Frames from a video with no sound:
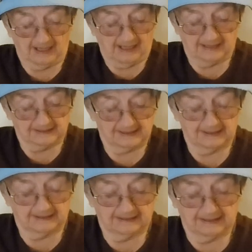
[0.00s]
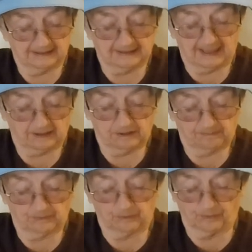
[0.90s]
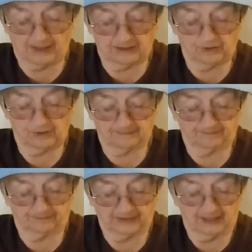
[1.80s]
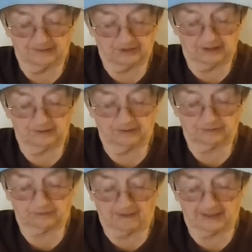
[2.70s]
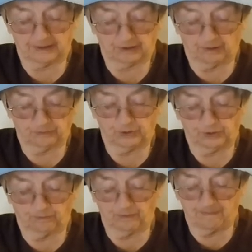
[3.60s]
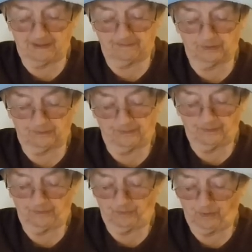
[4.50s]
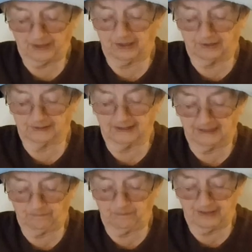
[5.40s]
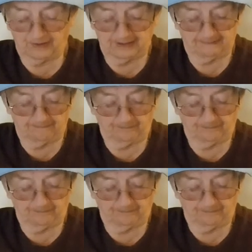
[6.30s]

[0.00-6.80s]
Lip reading: and said in exasperation, Jesus Christ, don't you remember what you did with it?